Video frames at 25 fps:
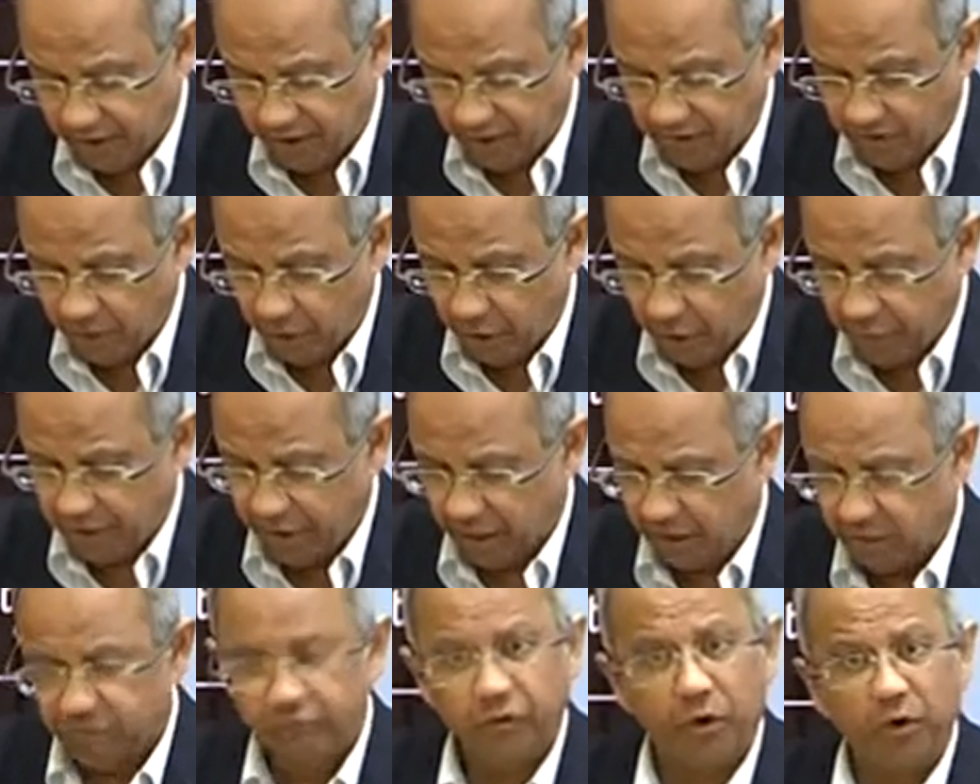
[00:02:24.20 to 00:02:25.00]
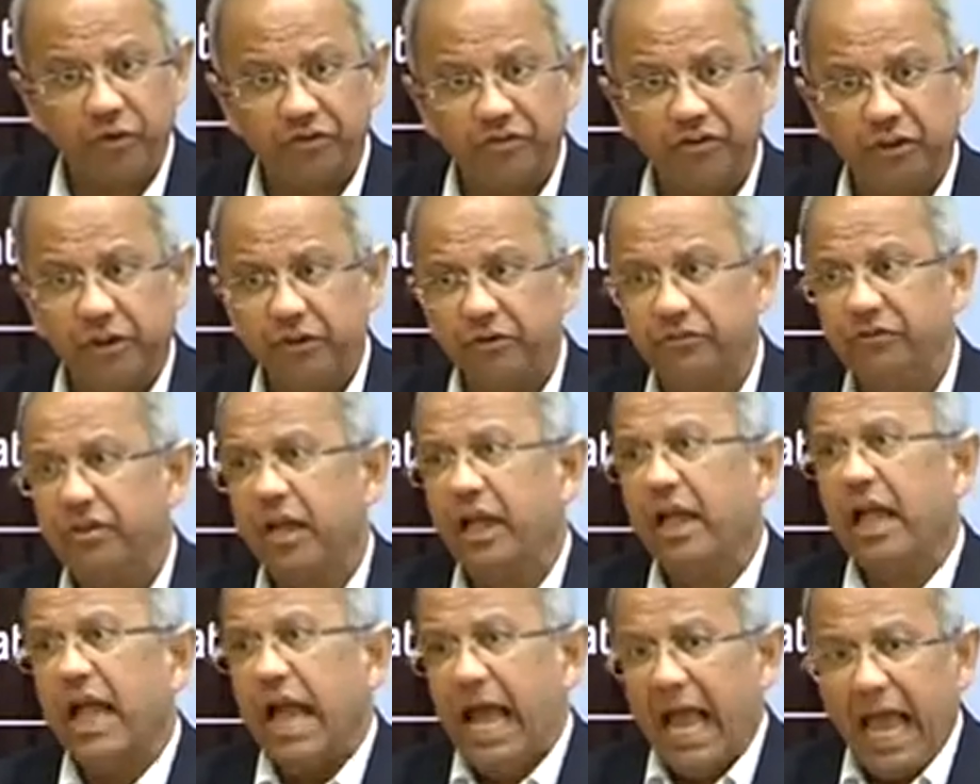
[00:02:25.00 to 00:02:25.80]
colonial
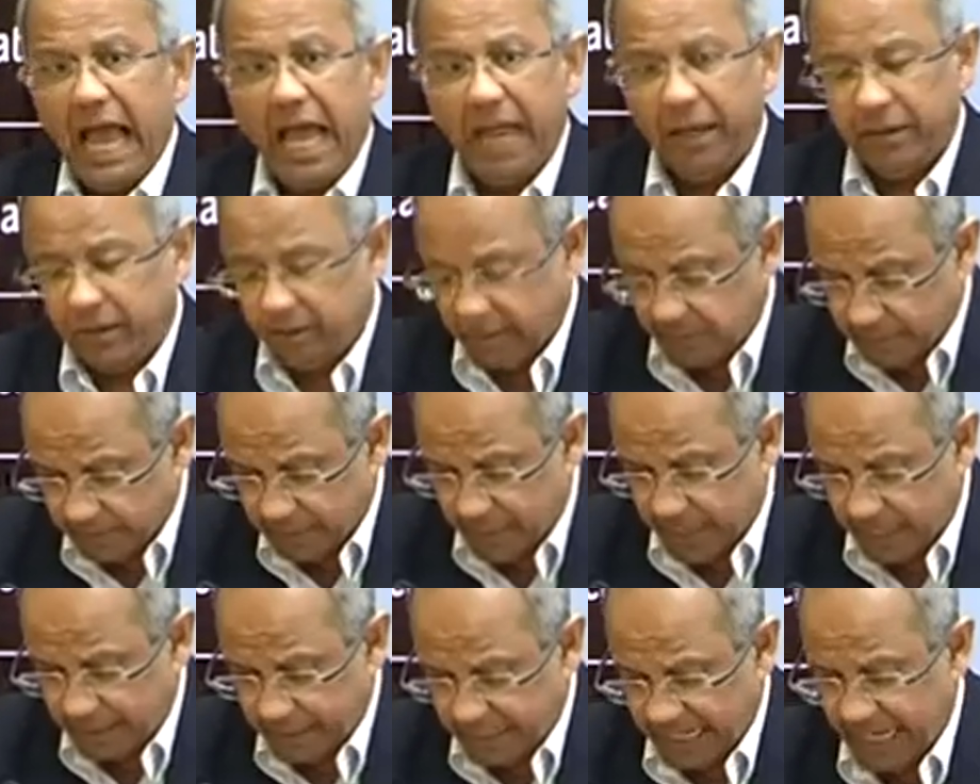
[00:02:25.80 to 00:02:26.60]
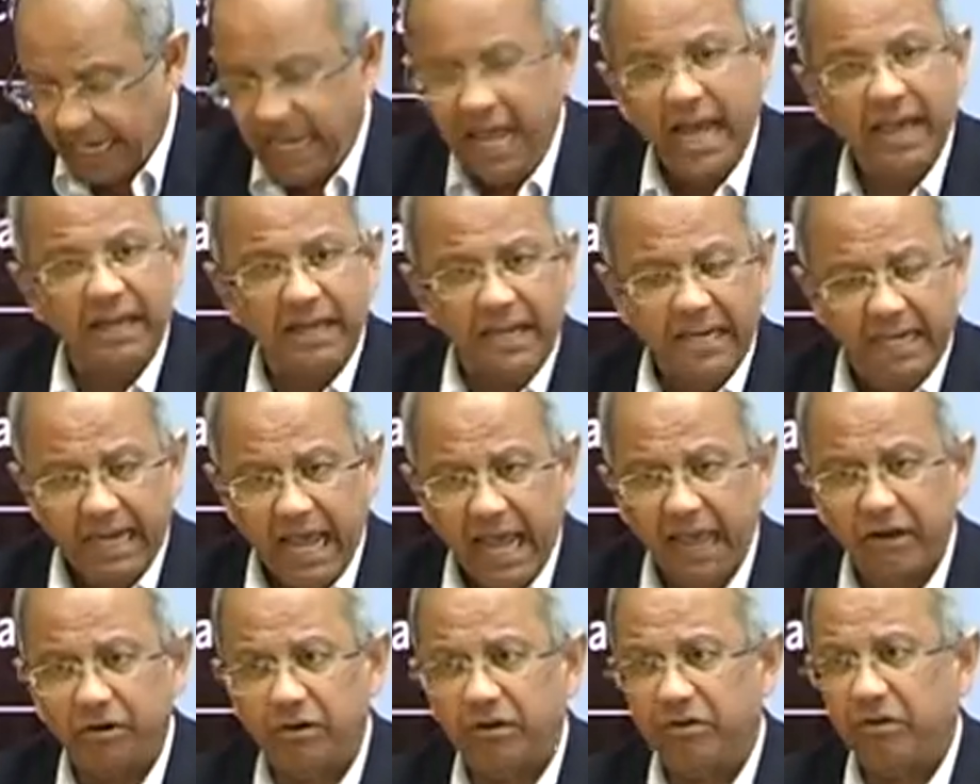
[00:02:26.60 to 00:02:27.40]
forces, and they had
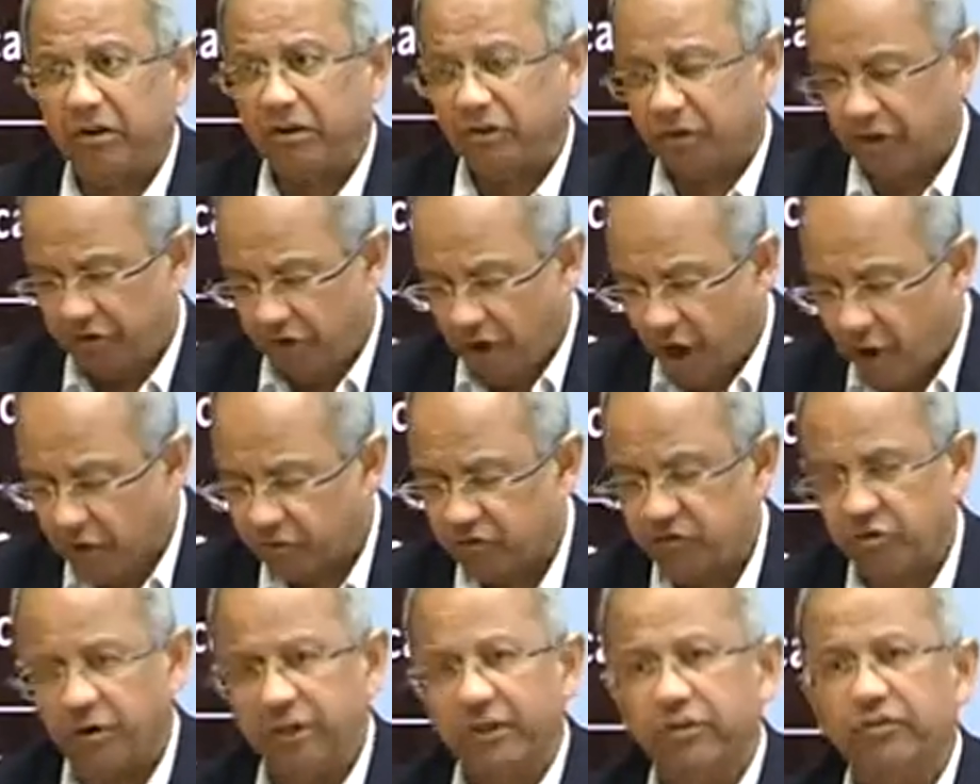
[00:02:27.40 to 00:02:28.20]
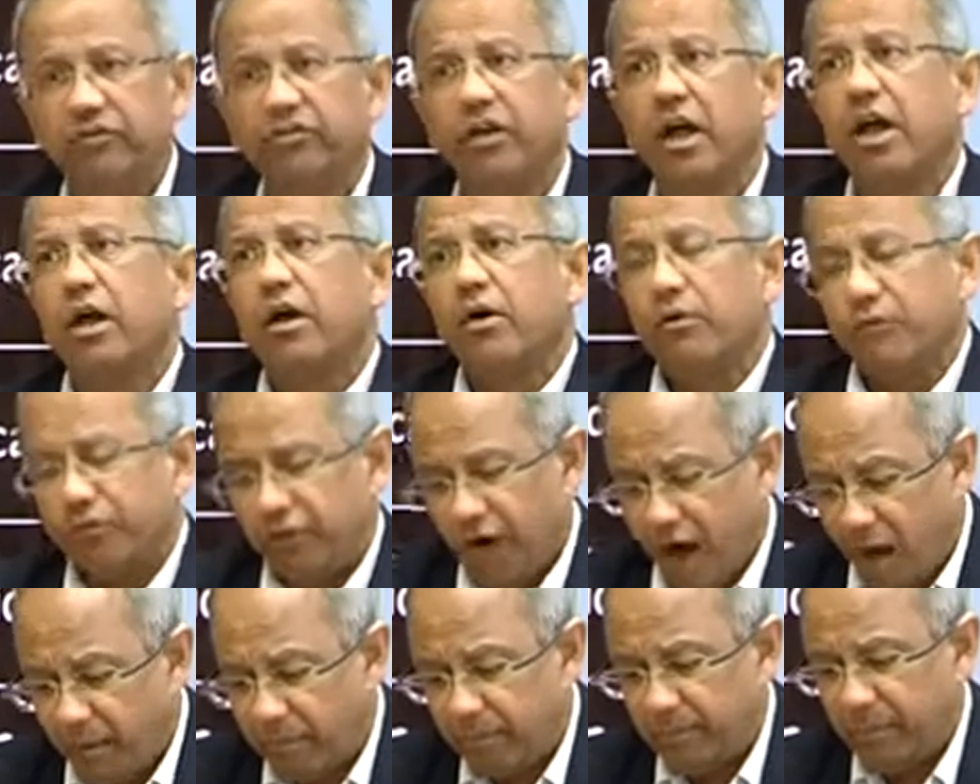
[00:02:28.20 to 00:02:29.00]
inherited the doctrines
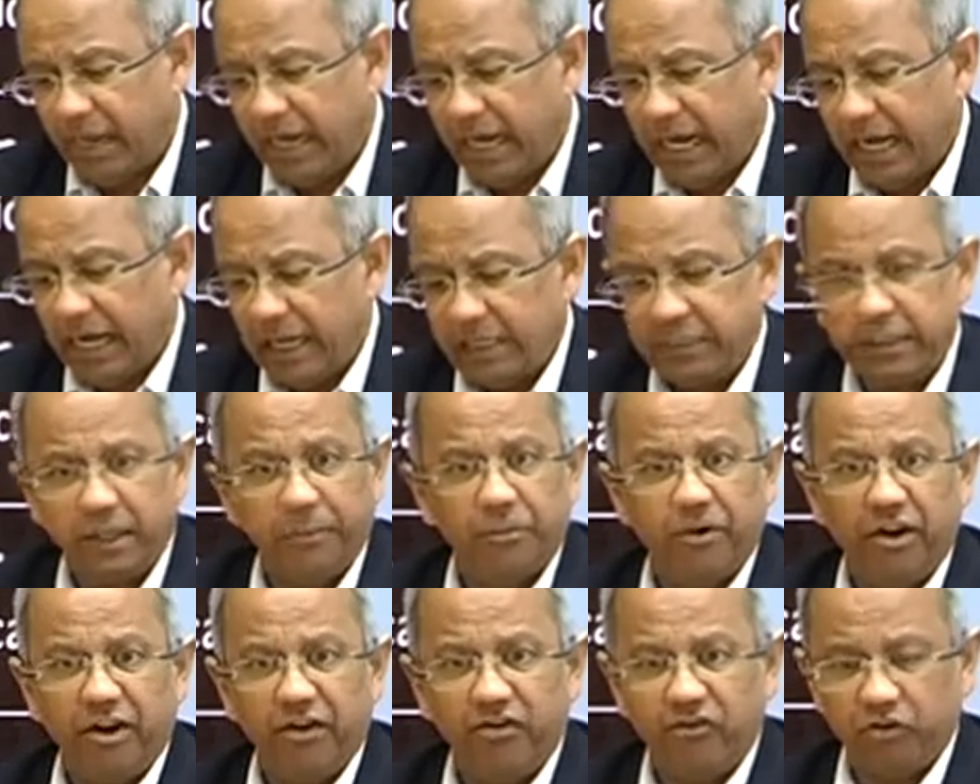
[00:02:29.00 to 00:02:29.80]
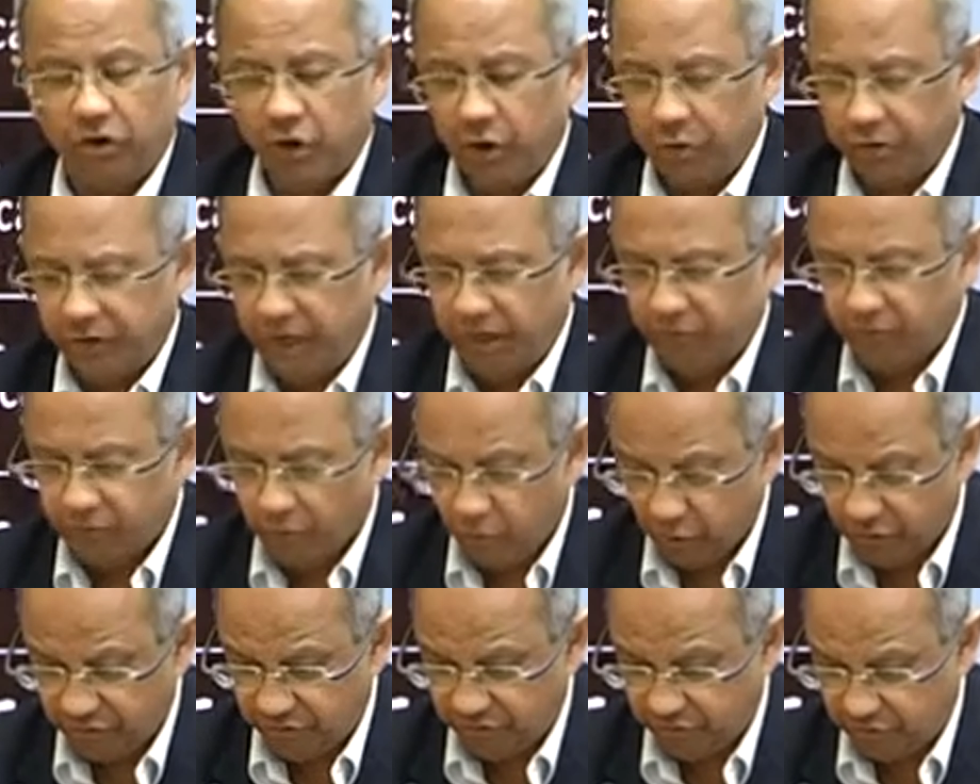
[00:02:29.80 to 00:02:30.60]
from the British colonial
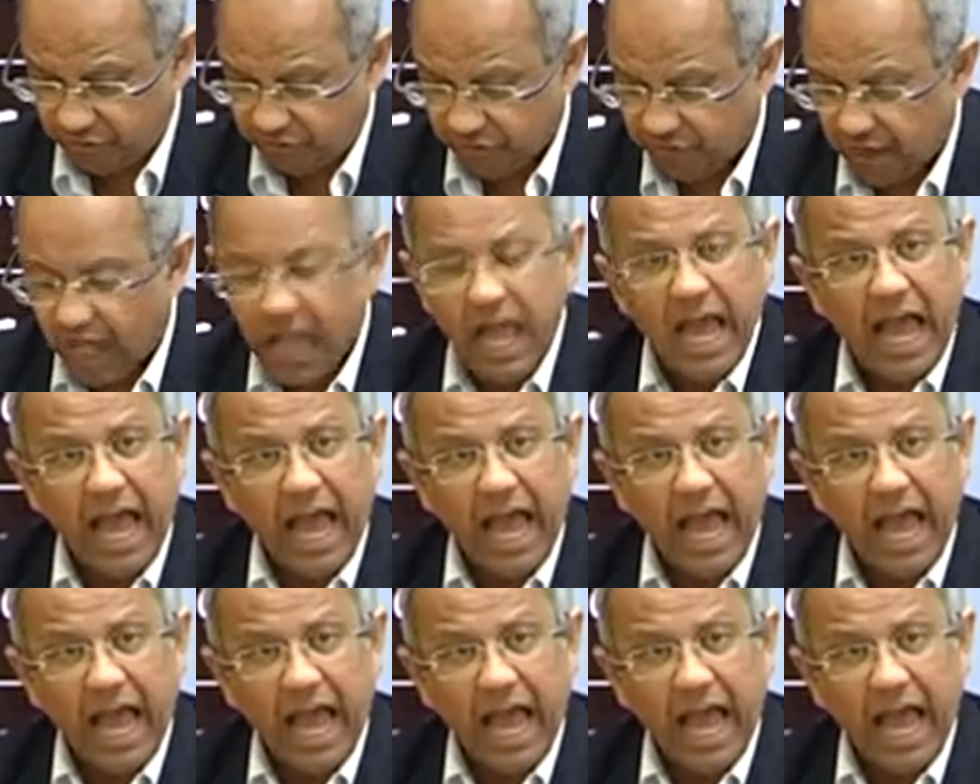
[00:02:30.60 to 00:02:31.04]
forces.